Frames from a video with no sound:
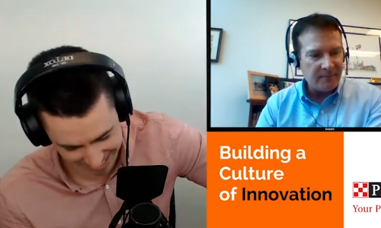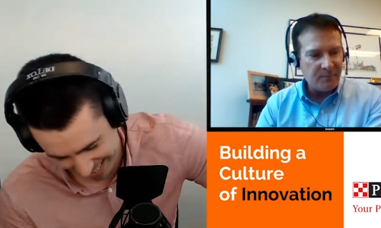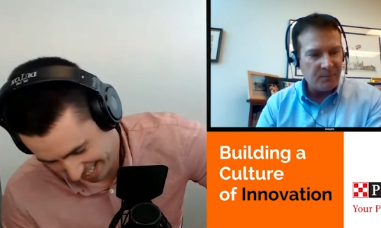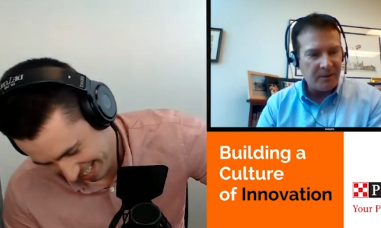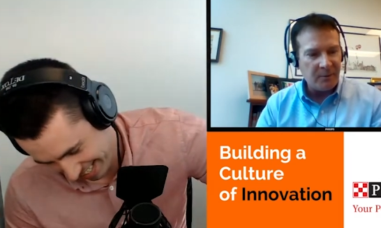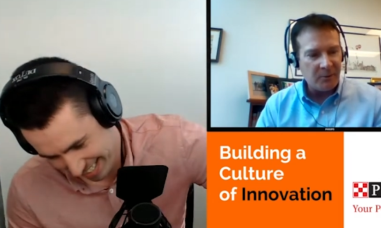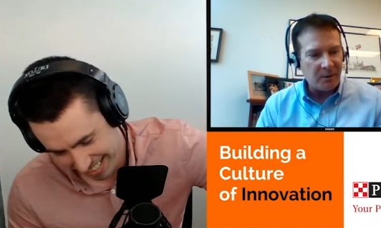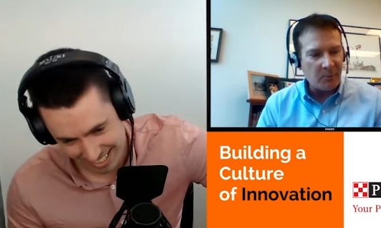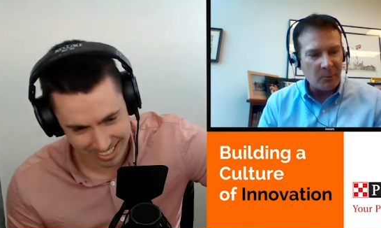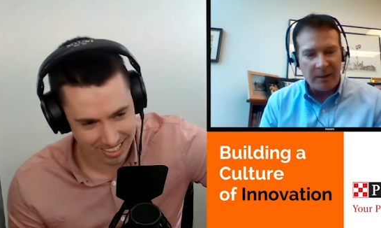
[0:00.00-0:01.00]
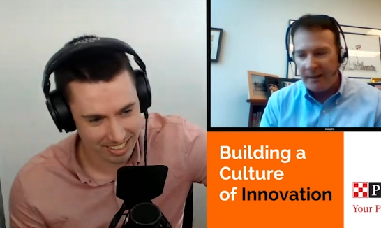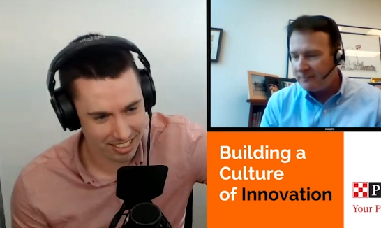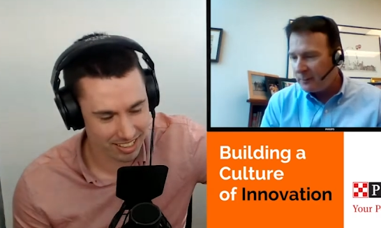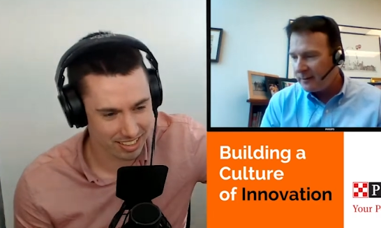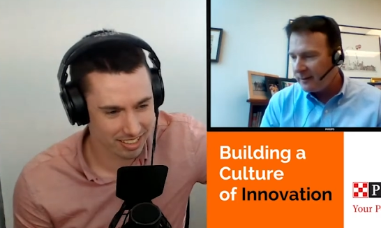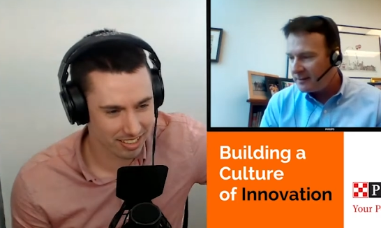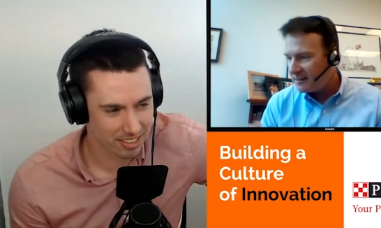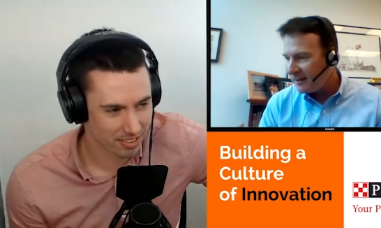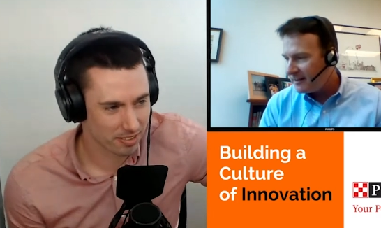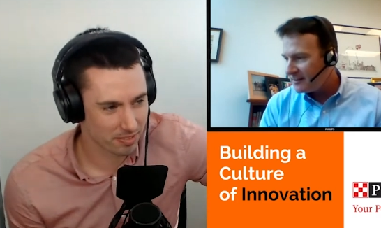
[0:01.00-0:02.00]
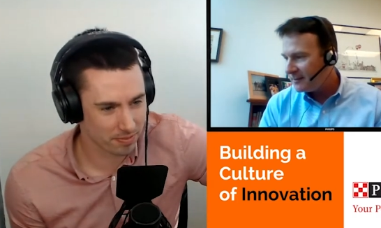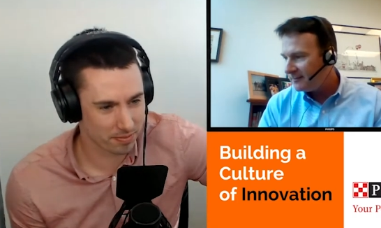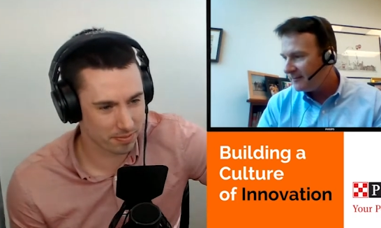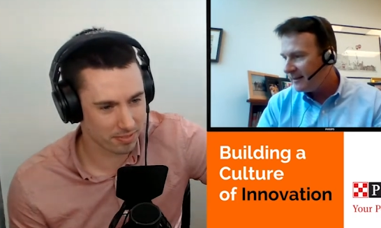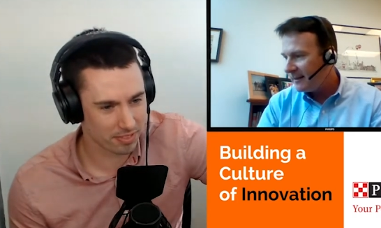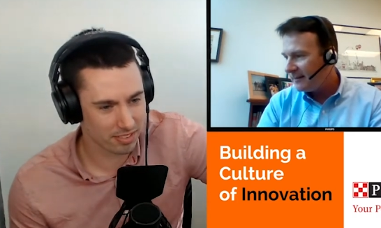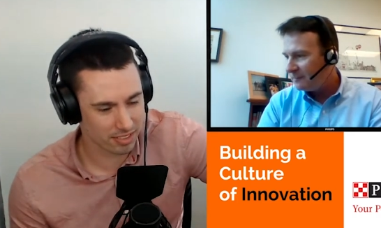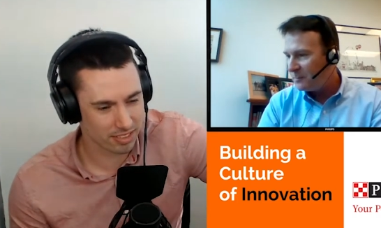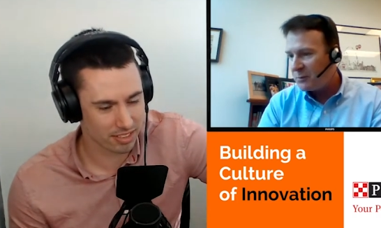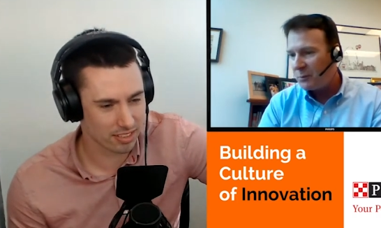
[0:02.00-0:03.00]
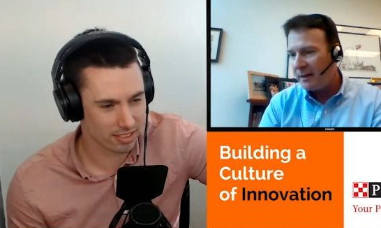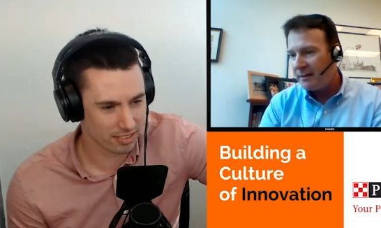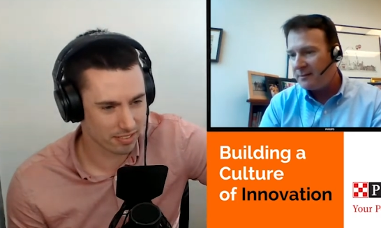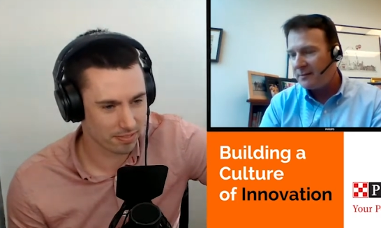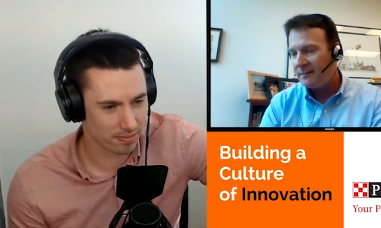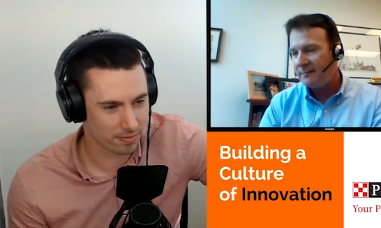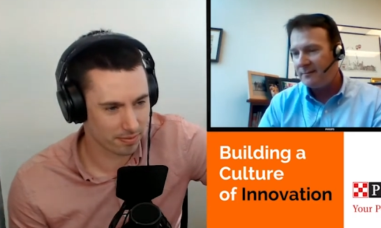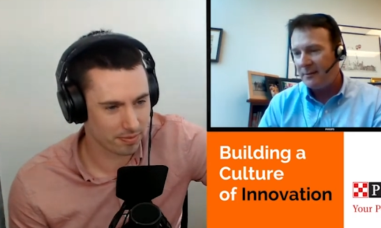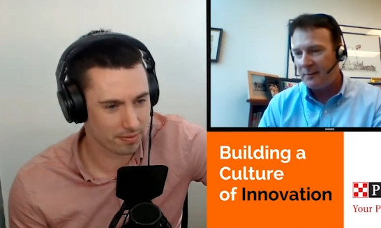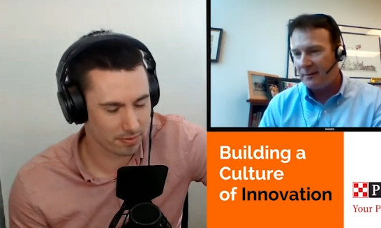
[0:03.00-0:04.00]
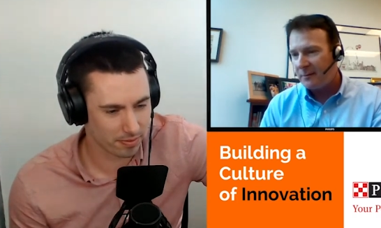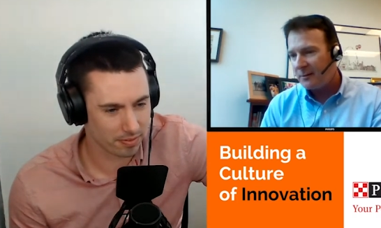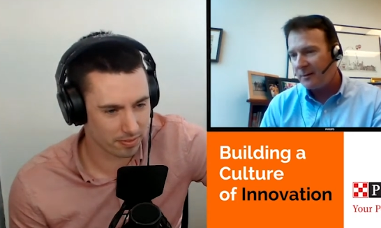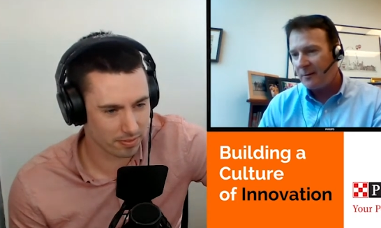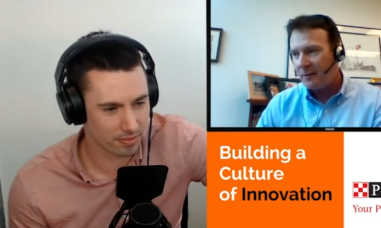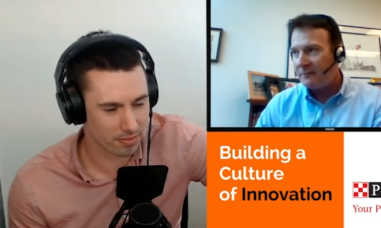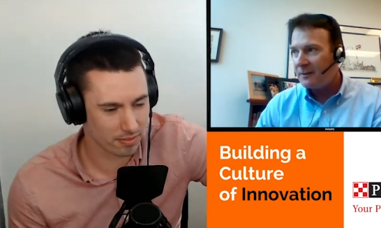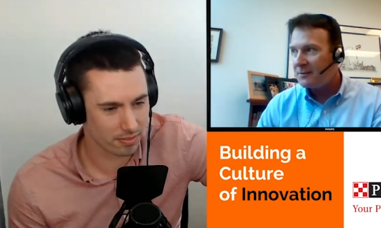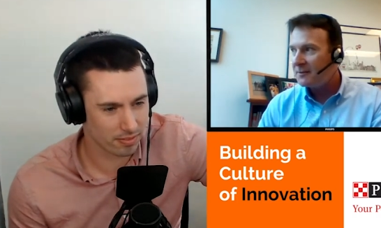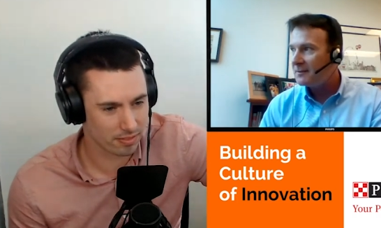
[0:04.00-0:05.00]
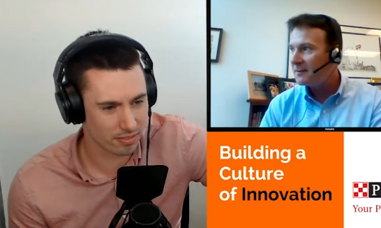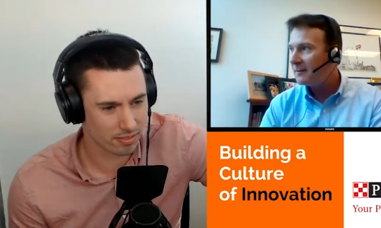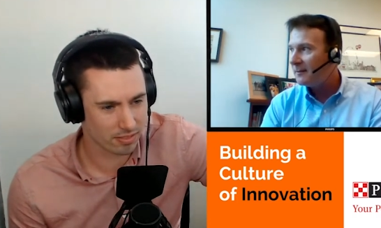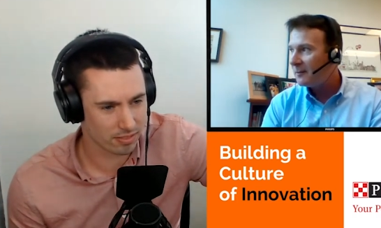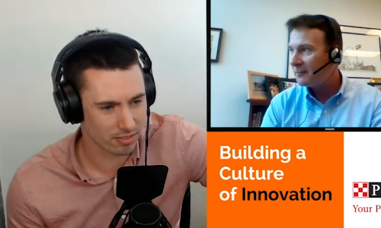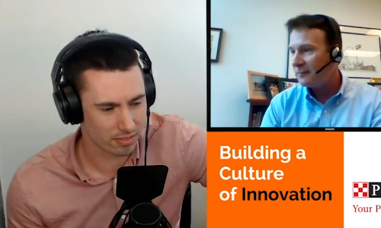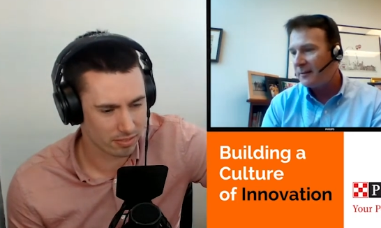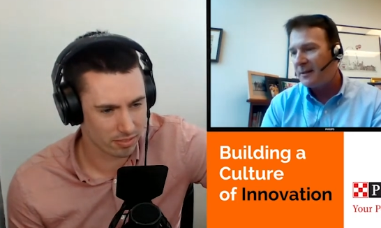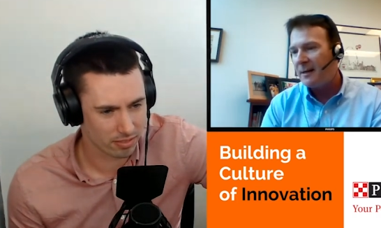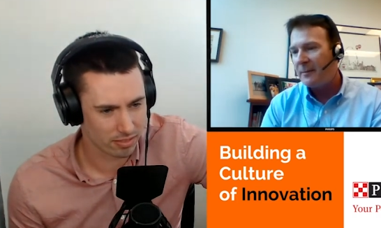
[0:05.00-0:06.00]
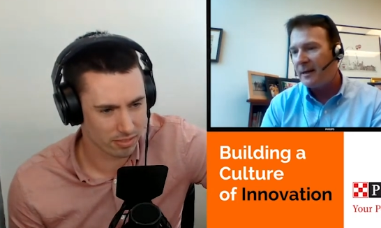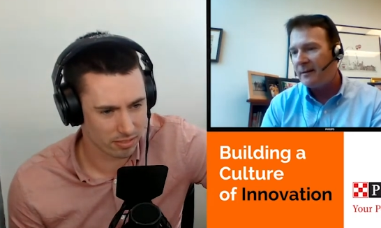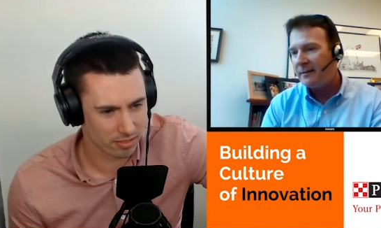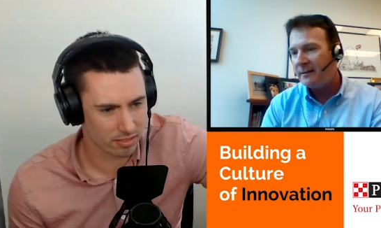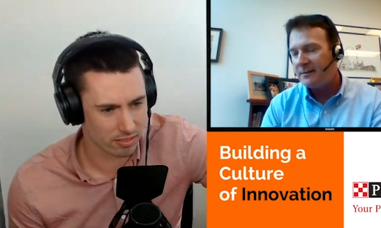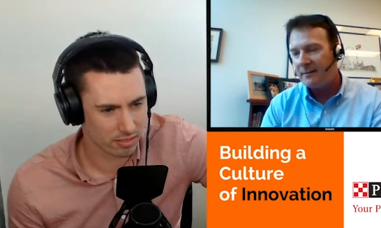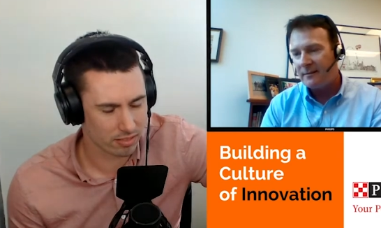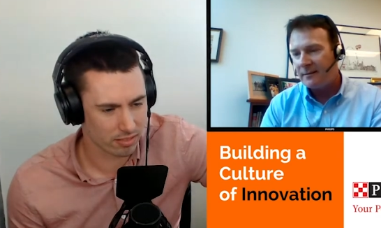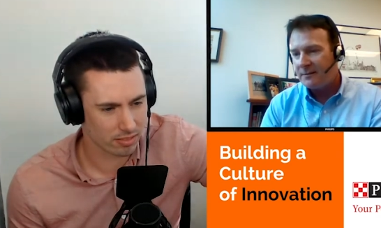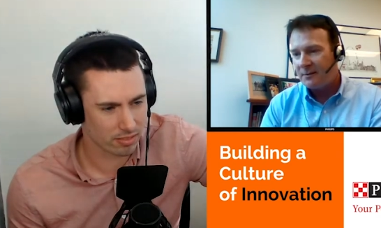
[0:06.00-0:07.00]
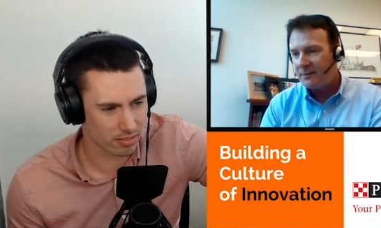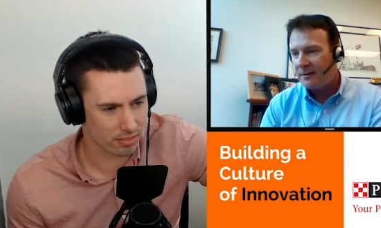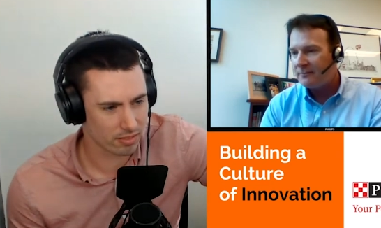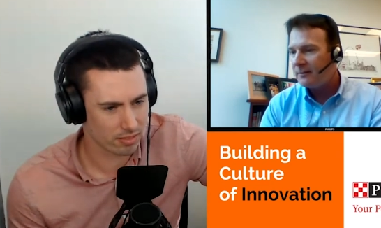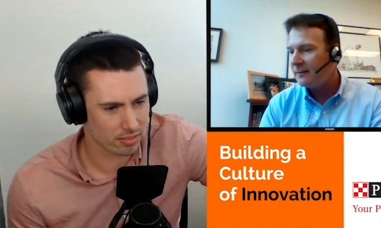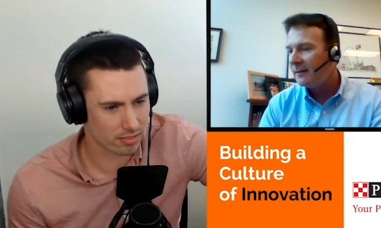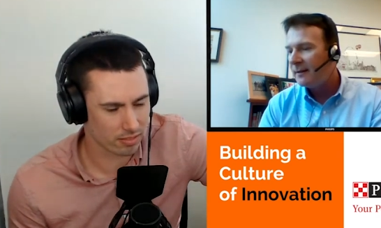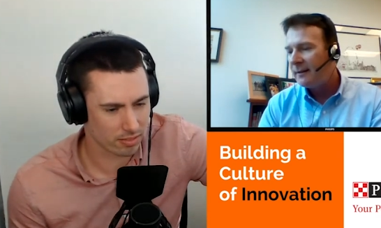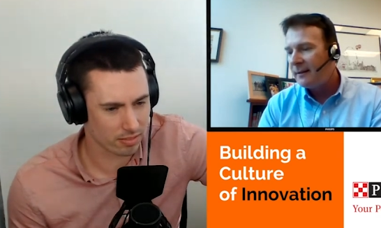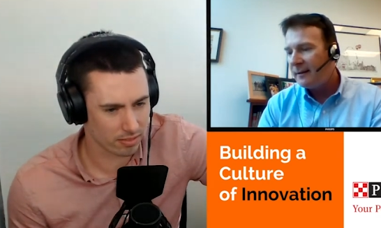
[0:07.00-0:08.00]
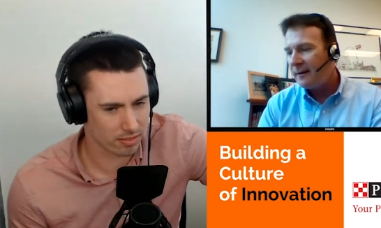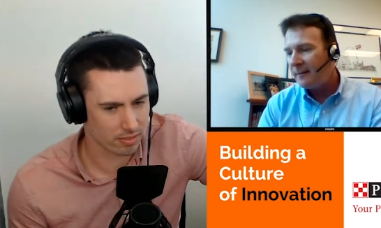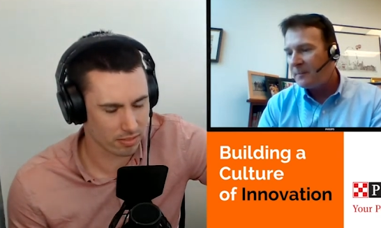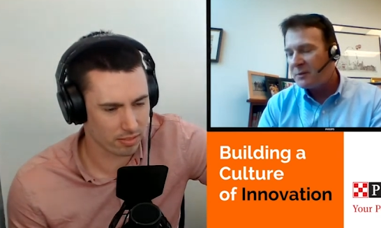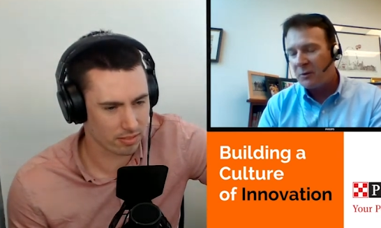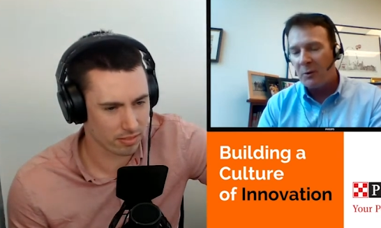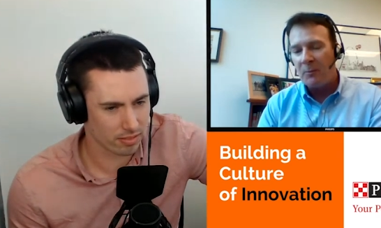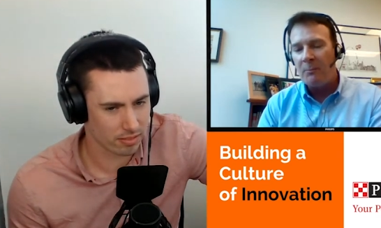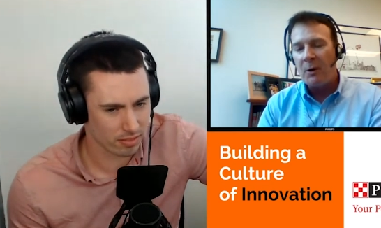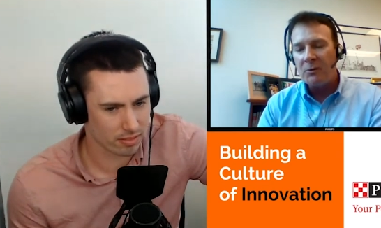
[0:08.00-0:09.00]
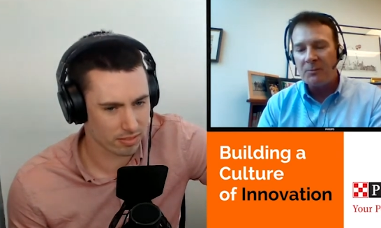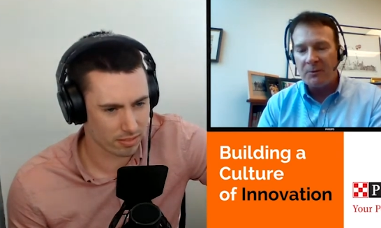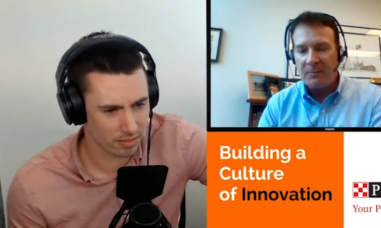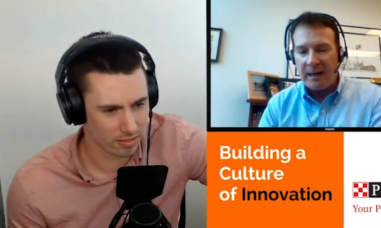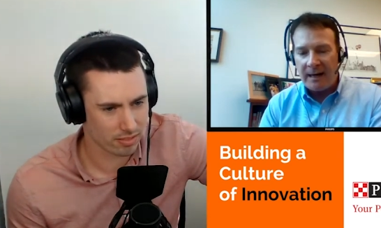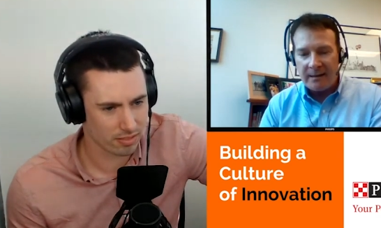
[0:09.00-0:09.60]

Speaker 1: you come away with insights and and trends, and you can look at all of us and and look for the commonalities and the things that are different. Um, so there are multiple paths